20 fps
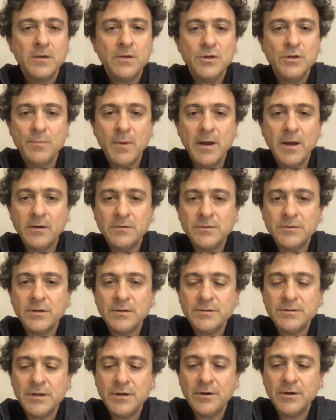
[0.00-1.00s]
You might also
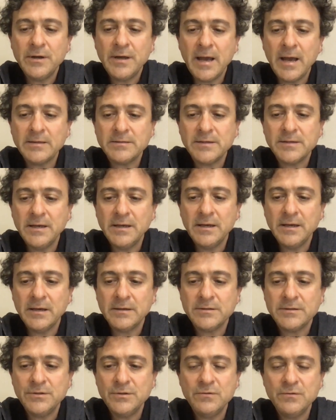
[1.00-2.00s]
consider asking a
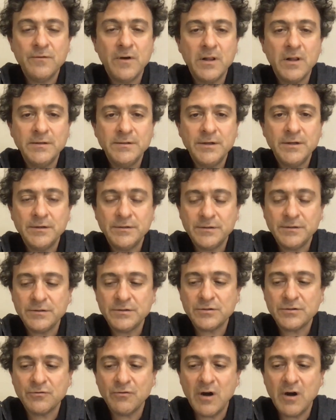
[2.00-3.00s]
student volunteer to
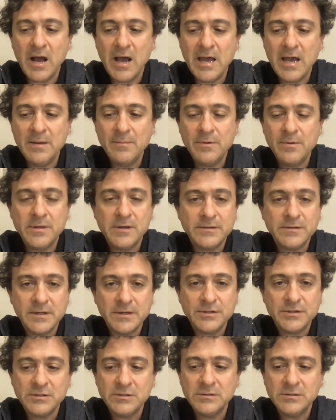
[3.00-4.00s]
scribe the
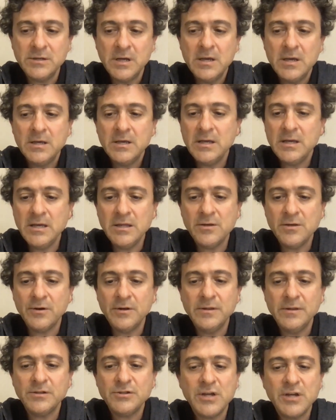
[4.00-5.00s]
session, either
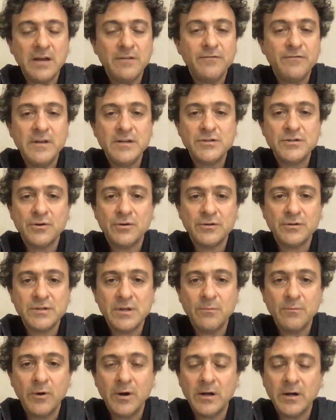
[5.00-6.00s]
in the chat feature or
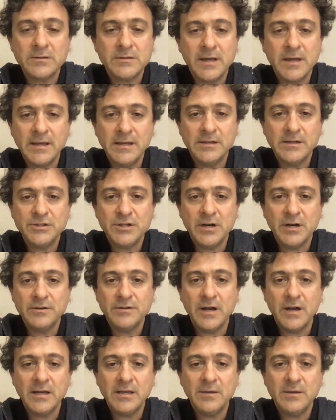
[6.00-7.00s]
somewhere else, like in a shared
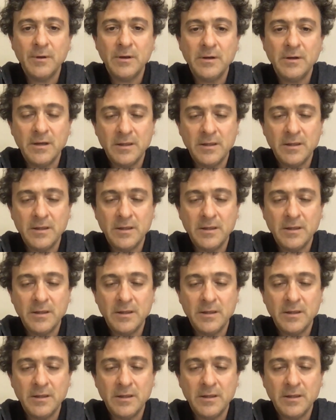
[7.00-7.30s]
document.